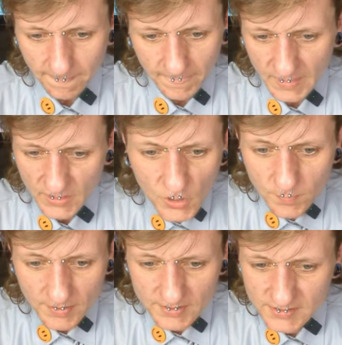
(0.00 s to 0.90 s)
No
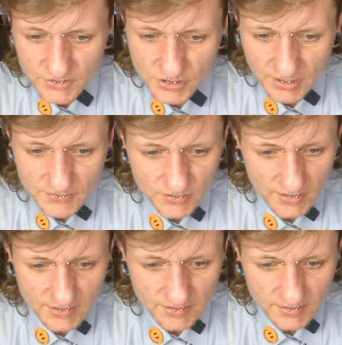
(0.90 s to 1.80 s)
person shall
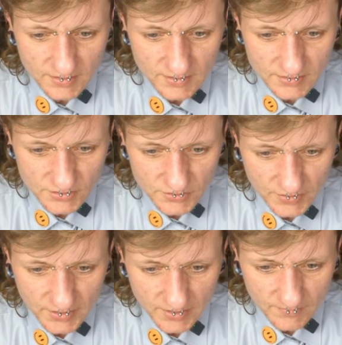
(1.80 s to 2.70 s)
obstruct the
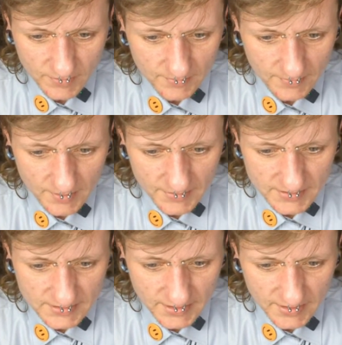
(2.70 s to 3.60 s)
street, blah, blah, blah, by
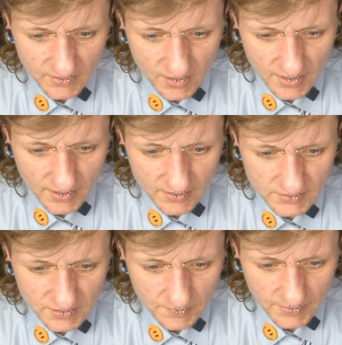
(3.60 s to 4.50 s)
sitting, lying,
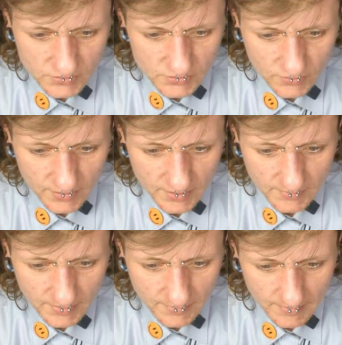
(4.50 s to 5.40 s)
sleeping, or storing,
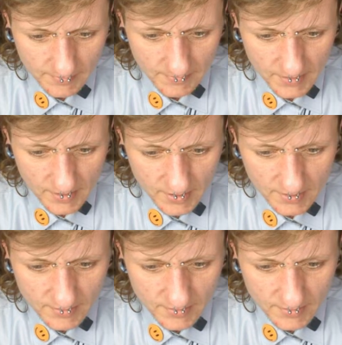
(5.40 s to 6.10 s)
blah, blah, blah, blah.